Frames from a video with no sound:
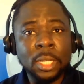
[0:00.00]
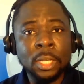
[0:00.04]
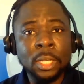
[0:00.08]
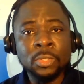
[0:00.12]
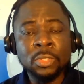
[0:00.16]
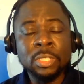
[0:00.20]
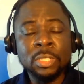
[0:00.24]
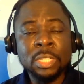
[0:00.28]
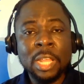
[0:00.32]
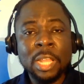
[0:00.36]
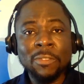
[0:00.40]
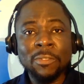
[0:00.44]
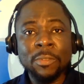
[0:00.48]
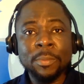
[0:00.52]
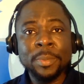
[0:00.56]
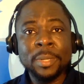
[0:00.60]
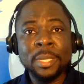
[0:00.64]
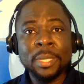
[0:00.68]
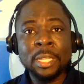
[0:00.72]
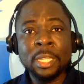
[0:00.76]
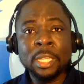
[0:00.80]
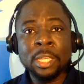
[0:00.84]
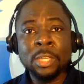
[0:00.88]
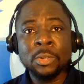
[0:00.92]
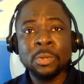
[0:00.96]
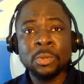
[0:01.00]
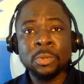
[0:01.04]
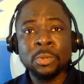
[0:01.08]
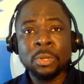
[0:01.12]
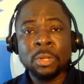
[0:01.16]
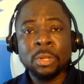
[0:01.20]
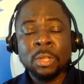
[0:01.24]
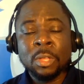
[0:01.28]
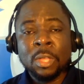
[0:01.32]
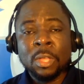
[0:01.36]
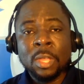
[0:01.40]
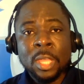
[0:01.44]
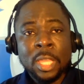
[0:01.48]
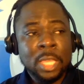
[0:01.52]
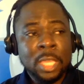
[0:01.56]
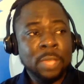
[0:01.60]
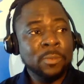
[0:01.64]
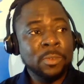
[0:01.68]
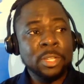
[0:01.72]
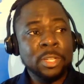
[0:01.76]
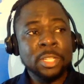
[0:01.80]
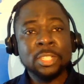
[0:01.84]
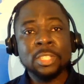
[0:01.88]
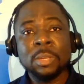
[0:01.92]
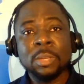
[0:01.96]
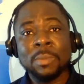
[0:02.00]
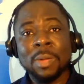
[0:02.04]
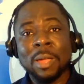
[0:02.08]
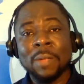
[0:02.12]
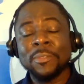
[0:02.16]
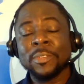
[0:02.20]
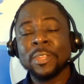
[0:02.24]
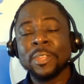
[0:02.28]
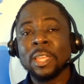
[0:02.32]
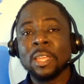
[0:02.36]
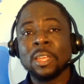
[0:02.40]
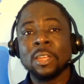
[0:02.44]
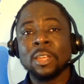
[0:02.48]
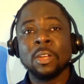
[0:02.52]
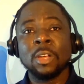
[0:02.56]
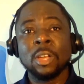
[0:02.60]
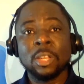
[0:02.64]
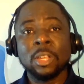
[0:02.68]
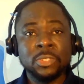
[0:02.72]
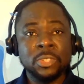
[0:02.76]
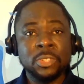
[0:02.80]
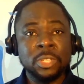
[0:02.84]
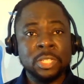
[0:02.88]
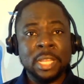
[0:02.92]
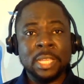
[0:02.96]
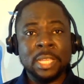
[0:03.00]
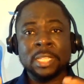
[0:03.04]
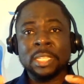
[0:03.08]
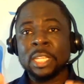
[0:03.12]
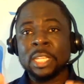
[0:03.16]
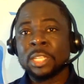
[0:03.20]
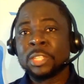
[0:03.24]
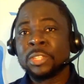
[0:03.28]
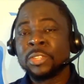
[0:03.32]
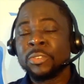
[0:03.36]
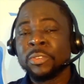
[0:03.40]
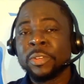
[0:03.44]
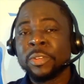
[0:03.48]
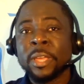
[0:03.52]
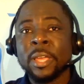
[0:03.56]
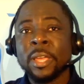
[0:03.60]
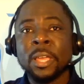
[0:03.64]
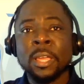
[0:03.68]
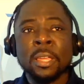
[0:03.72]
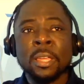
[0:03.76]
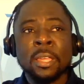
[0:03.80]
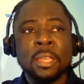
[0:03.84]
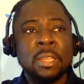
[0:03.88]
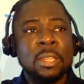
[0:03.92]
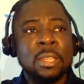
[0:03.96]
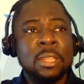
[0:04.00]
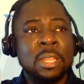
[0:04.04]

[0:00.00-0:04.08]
It should never be illegal. Even in some African countries like Nigeria,